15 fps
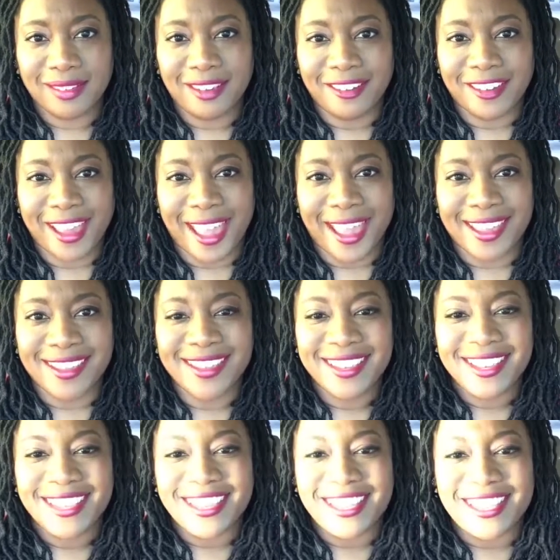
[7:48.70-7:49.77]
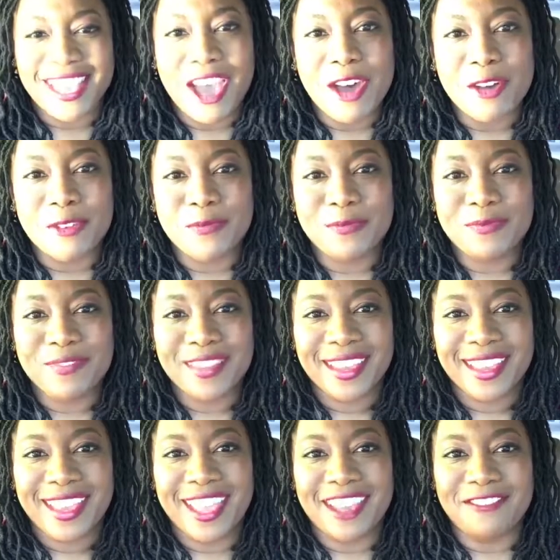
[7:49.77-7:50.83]
Okay, so
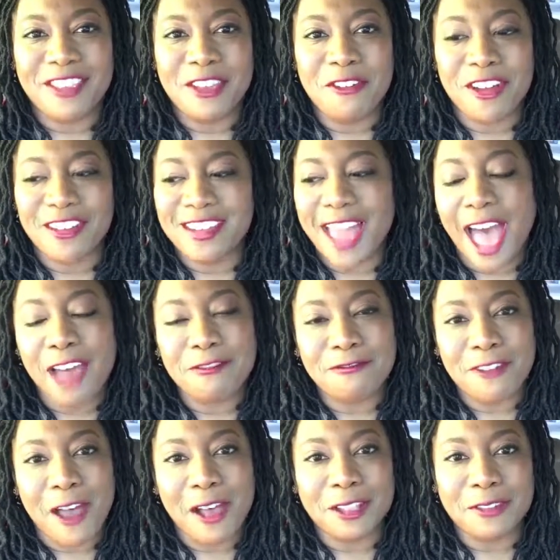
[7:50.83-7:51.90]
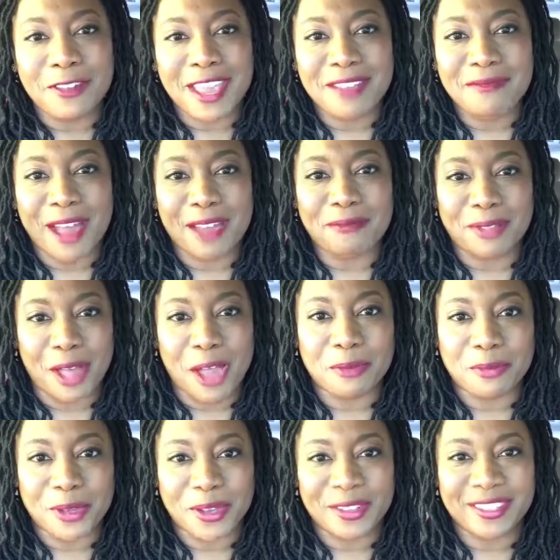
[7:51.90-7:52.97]
if you are not following my blog
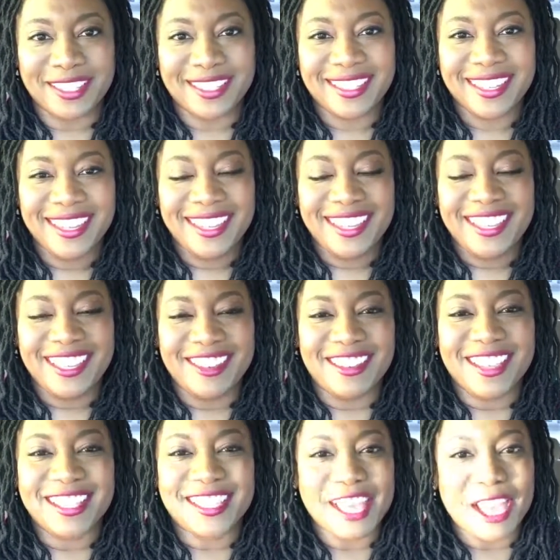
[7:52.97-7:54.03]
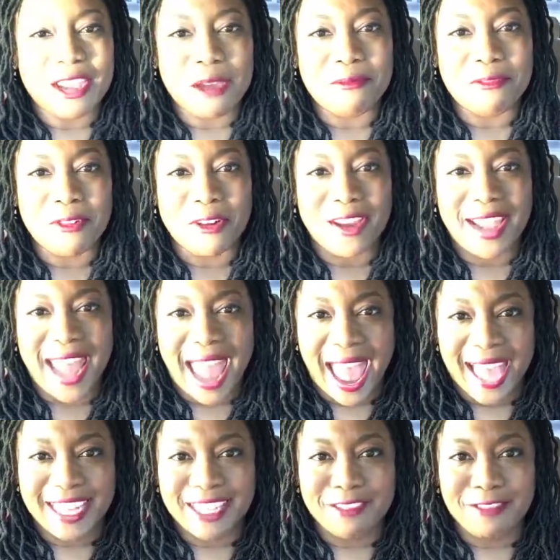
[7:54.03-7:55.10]
post, you can sign up for it
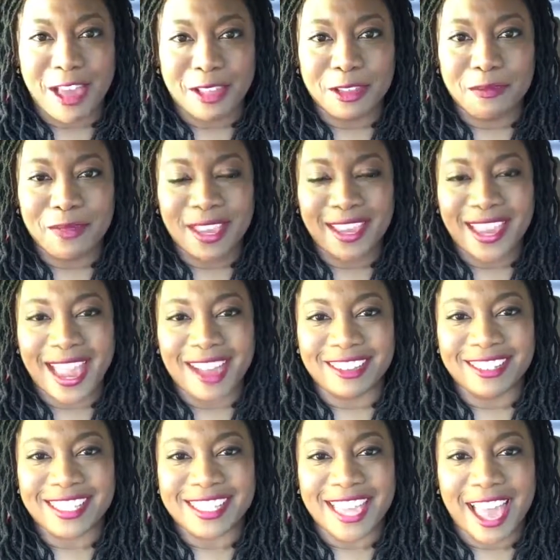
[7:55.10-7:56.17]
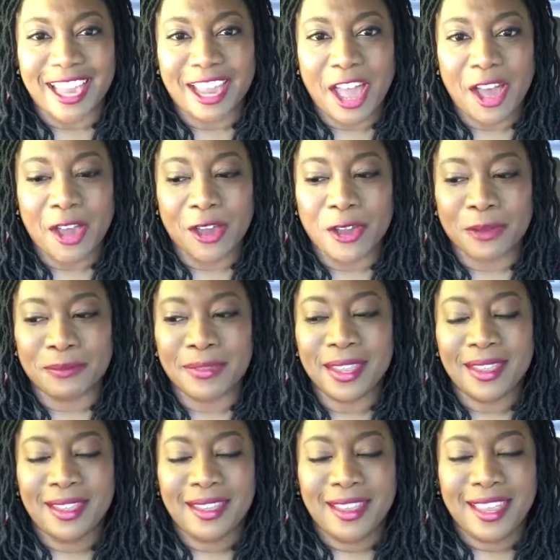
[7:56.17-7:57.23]
at developmentcounts.com.
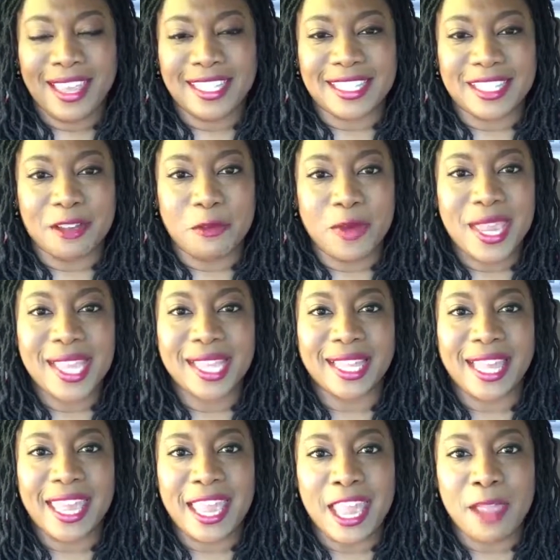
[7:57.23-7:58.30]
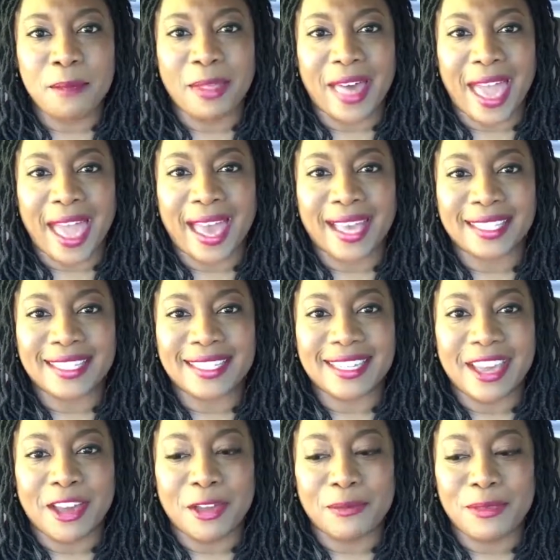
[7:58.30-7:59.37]
It's the weekly e-blast.
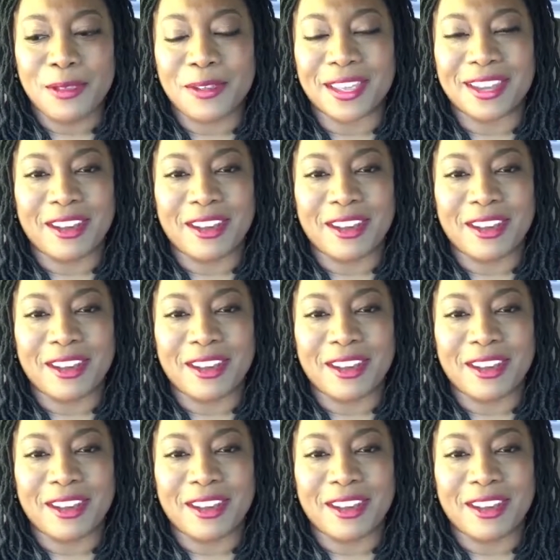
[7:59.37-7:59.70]
You can